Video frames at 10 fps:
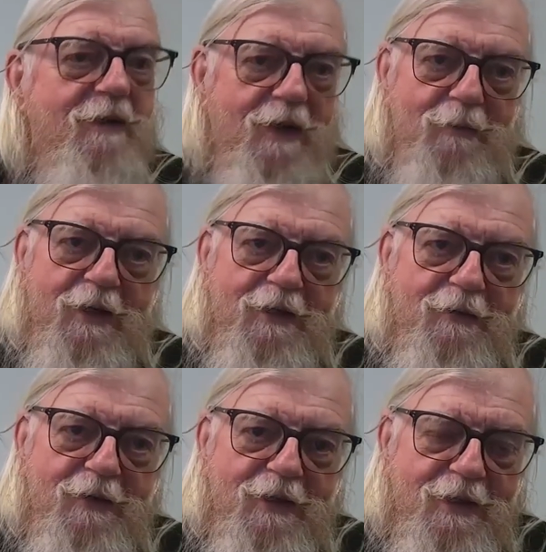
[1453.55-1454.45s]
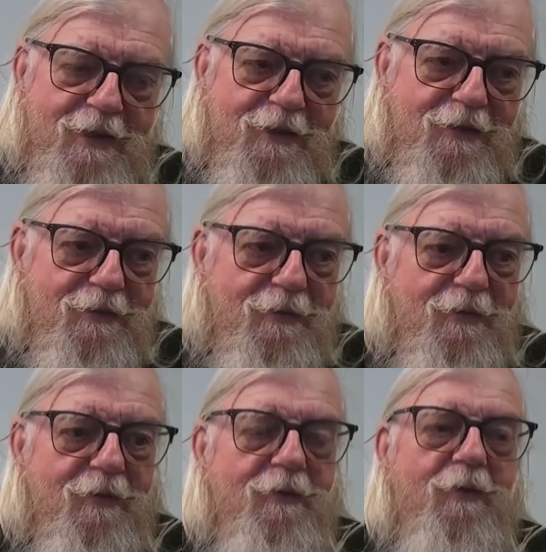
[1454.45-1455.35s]
Got my degree in English.
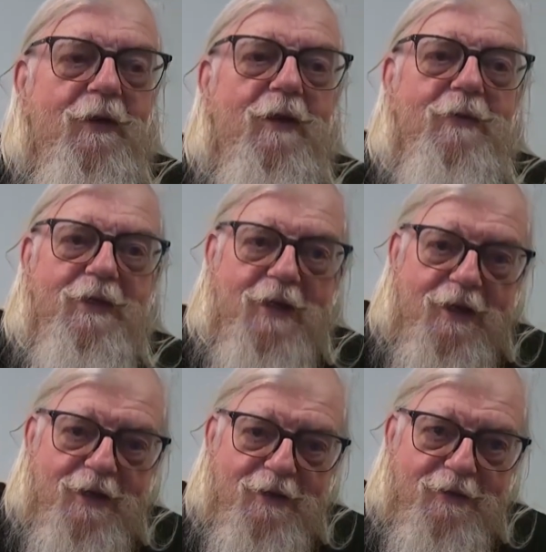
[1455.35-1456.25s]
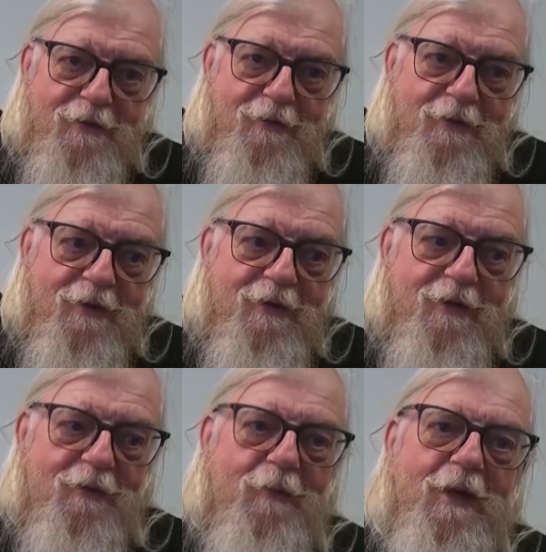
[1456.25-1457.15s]
So when I retired,
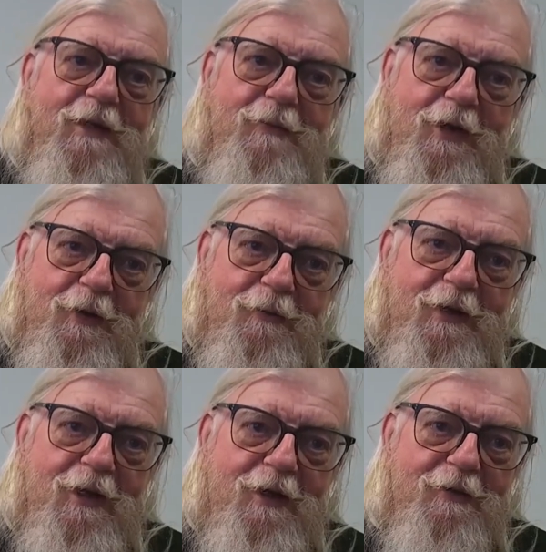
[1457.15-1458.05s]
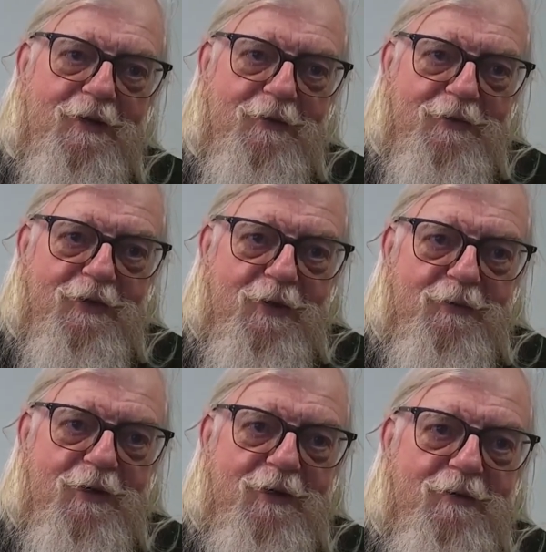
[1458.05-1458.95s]
went back to my hometown, but I was a single
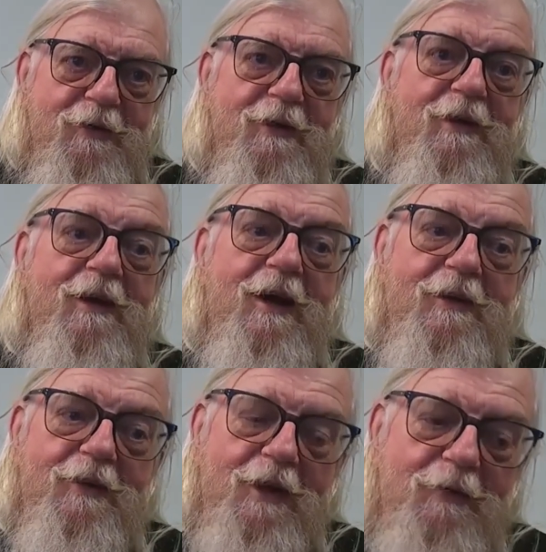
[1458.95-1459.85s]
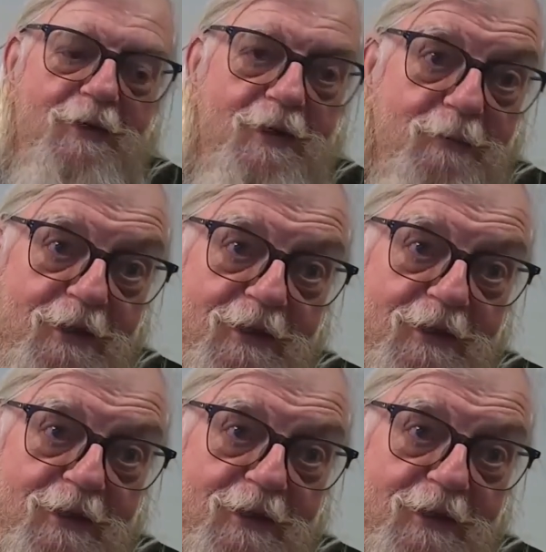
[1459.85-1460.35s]
parent. I thought I wanted to be